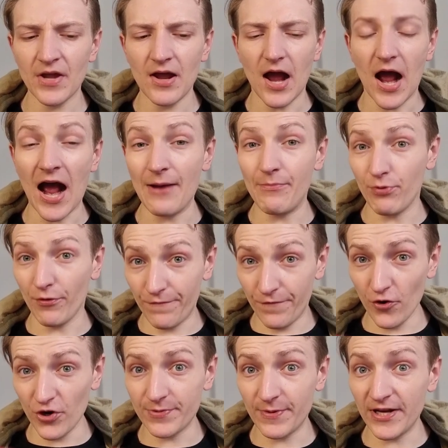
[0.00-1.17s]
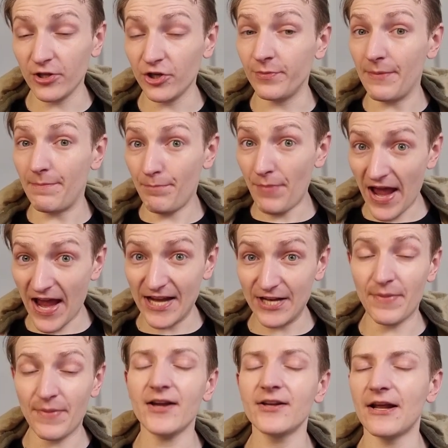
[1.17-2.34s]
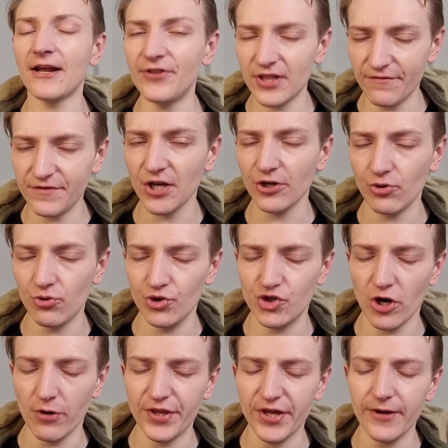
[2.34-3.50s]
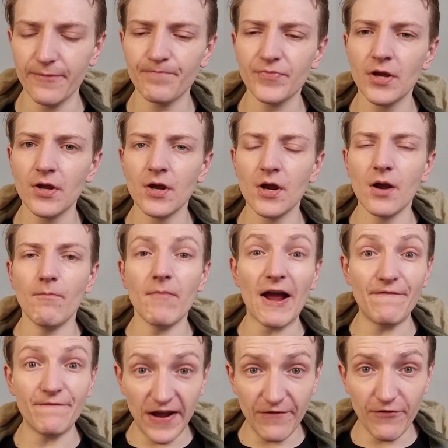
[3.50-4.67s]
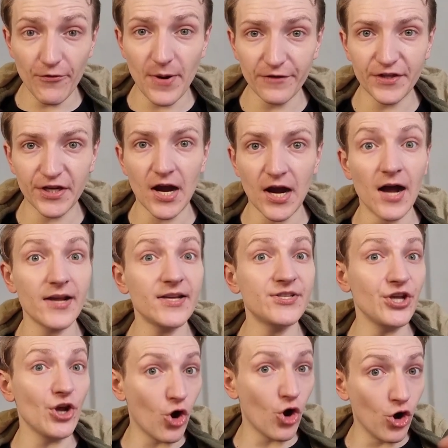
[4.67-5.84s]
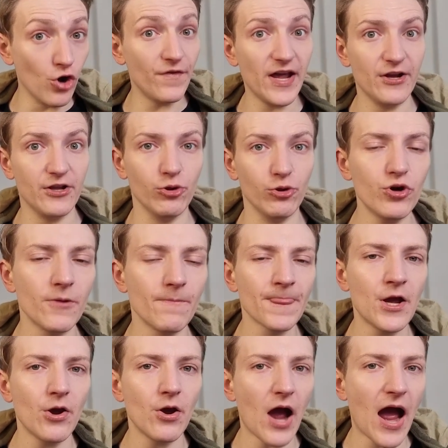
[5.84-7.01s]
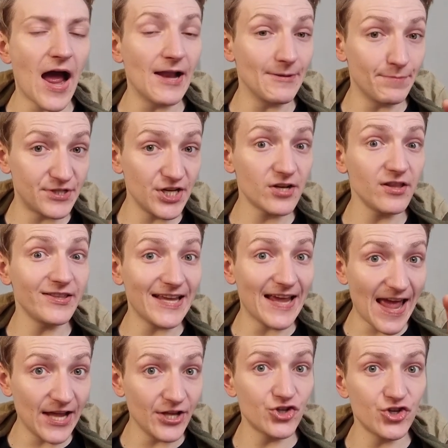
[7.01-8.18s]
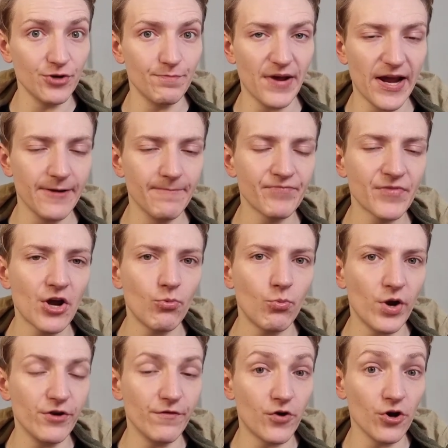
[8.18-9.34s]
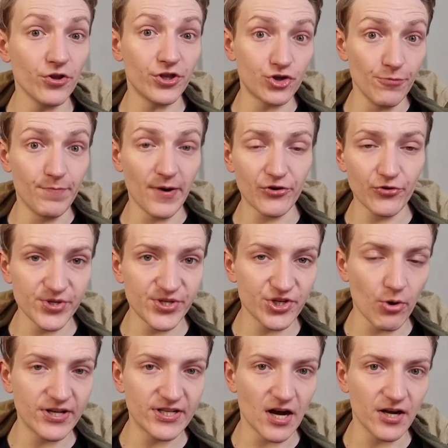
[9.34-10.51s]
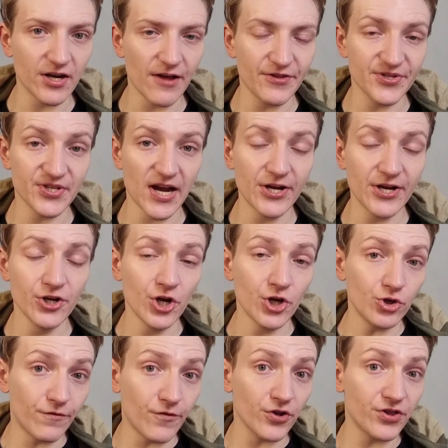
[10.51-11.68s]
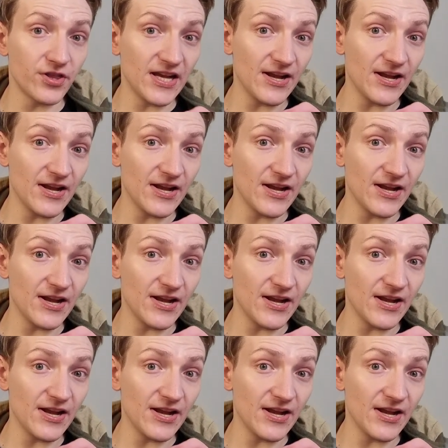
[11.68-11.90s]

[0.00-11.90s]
I prefer it to be a little bit pared back, and I think they've done a good job there. My favorite part of the car is the overhead look, and in particular the engine bay, where you've got the two buttresses going down either side. You've got the